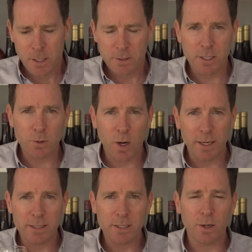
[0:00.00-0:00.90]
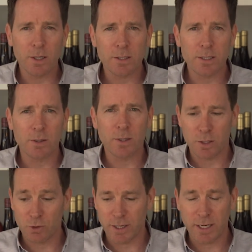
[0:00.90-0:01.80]
So this wine is
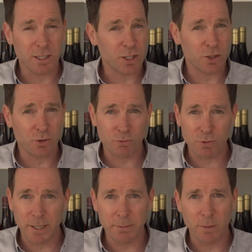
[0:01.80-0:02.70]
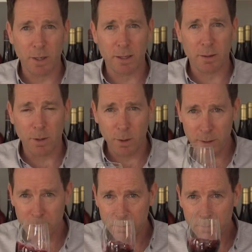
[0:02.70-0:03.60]
it's drinking extremely well at the
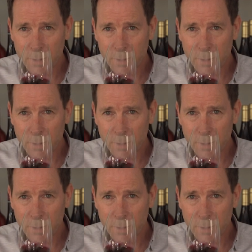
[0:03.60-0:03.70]
moment,